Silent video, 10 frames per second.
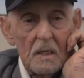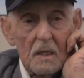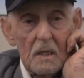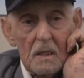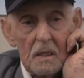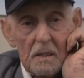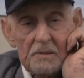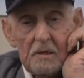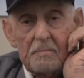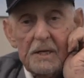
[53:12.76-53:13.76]
Mm-hmm. Uh,
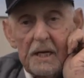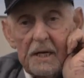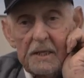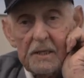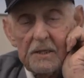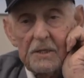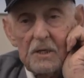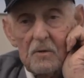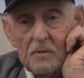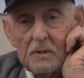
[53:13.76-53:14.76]
somebody had hit the
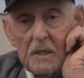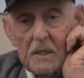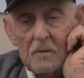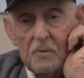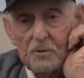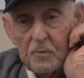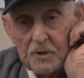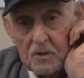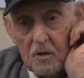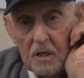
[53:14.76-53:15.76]
yoke, uh, which
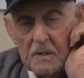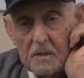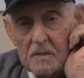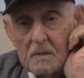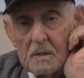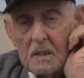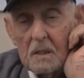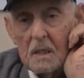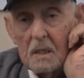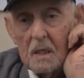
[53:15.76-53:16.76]
was on
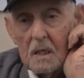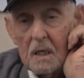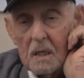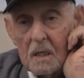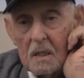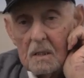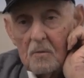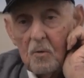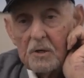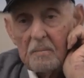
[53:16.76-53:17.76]
uh,
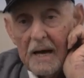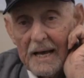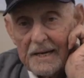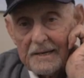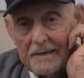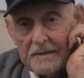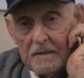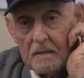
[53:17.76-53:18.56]
automatic.